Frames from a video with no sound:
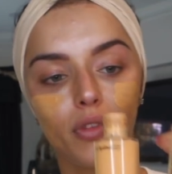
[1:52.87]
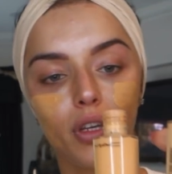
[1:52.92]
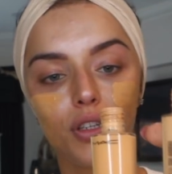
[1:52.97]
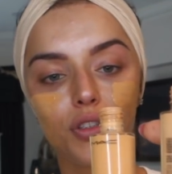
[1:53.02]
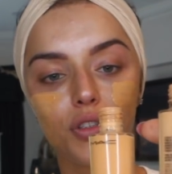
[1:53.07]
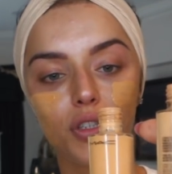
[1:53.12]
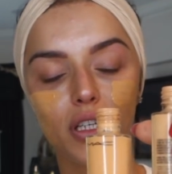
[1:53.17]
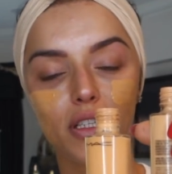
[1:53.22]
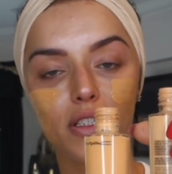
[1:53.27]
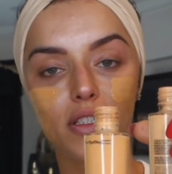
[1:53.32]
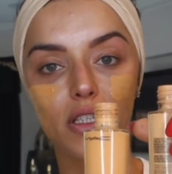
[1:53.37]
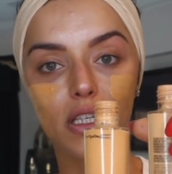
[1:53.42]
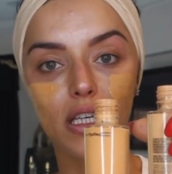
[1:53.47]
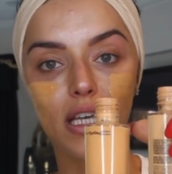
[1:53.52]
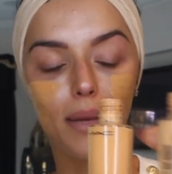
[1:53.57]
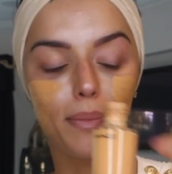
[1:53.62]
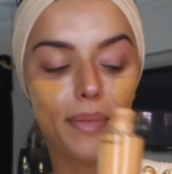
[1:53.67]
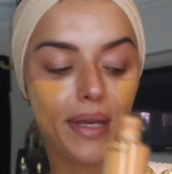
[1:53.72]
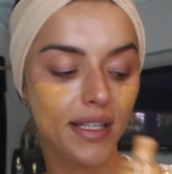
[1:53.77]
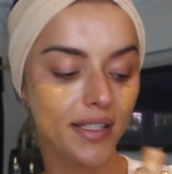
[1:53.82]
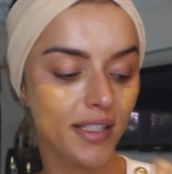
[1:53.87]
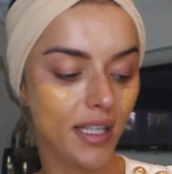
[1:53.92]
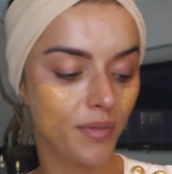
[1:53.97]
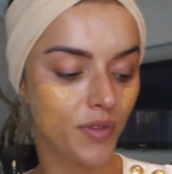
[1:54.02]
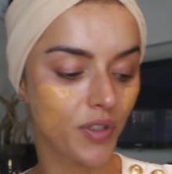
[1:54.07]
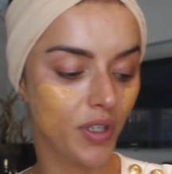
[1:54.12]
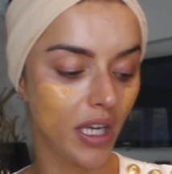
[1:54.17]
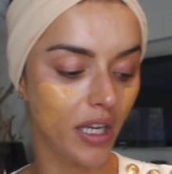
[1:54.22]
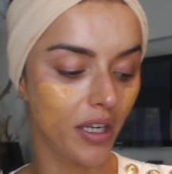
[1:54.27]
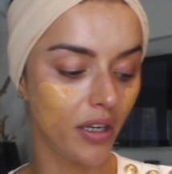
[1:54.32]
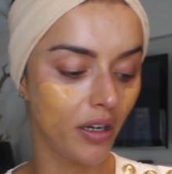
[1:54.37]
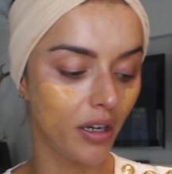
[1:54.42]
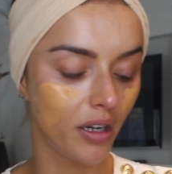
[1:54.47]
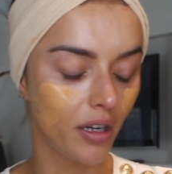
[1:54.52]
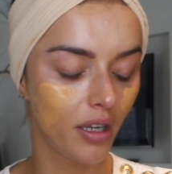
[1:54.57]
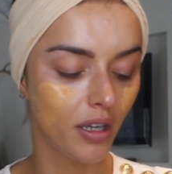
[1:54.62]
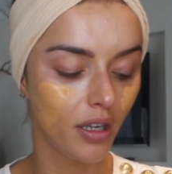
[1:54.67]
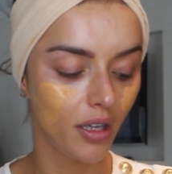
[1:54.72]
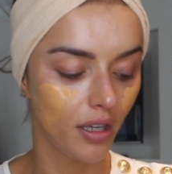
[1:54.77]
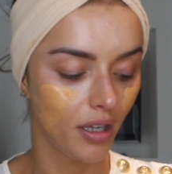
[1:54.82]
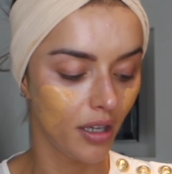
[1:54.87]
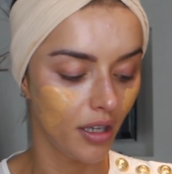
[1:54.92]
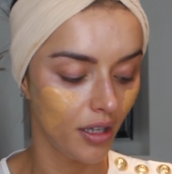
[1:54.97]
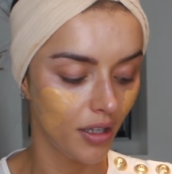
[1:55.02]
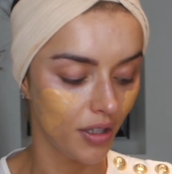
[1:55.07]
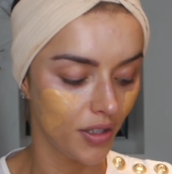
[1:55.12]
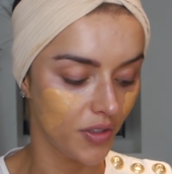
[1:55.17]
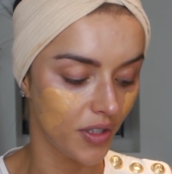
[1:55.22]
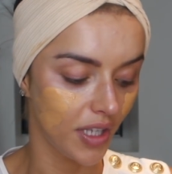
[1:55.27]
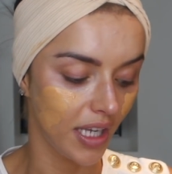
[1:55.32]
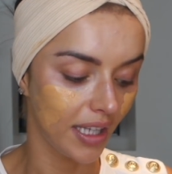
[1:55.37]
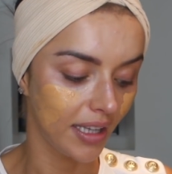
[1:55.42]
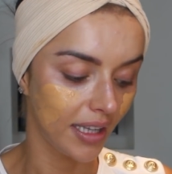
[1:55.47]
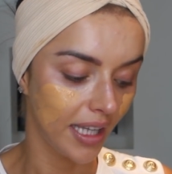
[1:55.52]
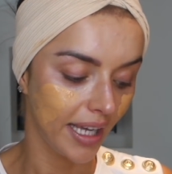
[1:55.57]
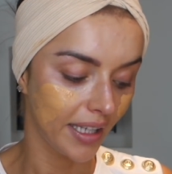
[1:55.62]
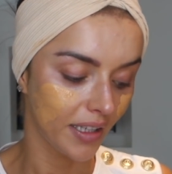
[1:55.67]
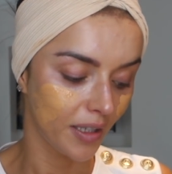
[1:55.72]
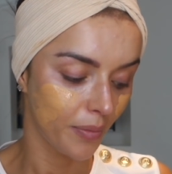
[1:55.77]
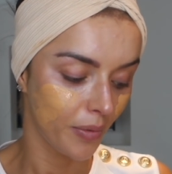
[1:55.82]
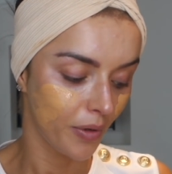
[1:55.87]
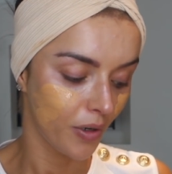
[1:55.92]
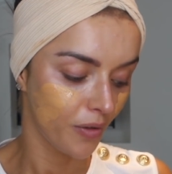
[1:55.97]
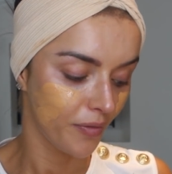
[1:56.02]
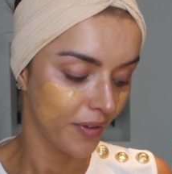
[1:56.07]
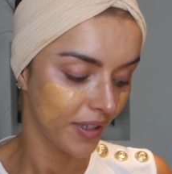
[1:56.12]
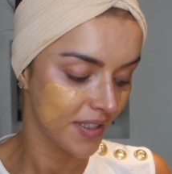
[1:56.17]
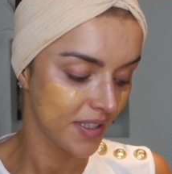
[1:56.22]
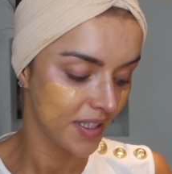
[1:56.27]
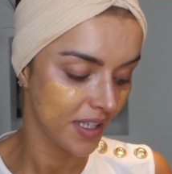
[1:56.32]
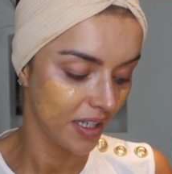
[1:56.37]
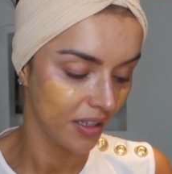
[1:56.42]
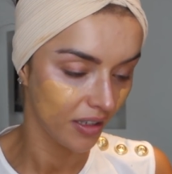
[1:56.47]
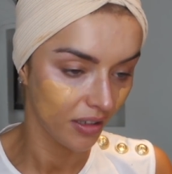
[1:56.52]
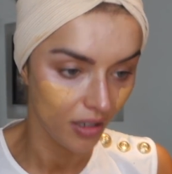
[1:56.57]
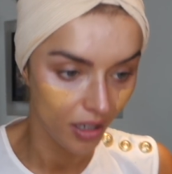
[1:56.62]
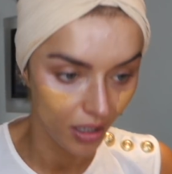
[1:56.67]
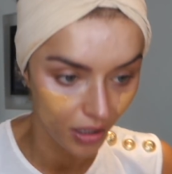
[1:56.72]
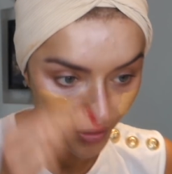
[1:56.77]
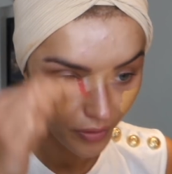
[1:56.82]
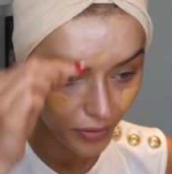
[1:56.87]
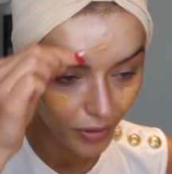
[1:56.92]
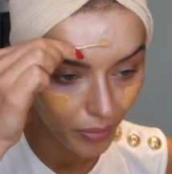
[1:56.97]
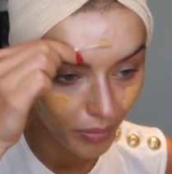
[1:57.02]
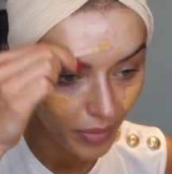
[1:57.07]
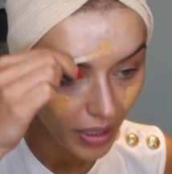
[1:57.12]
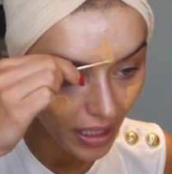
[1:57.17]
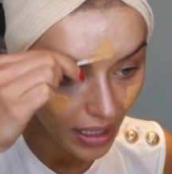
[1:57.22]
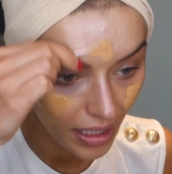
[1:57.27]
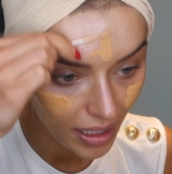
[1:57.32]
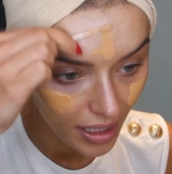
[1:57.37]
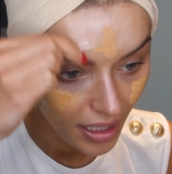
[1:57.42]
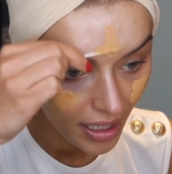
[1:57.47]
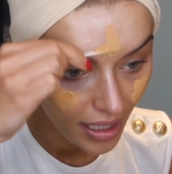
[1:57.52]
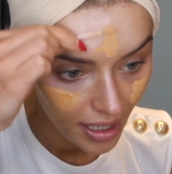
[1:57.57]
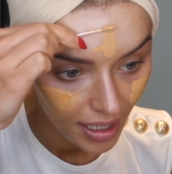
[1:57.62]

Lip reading: As you can see, I mix them together to get like the perfect skin color for me.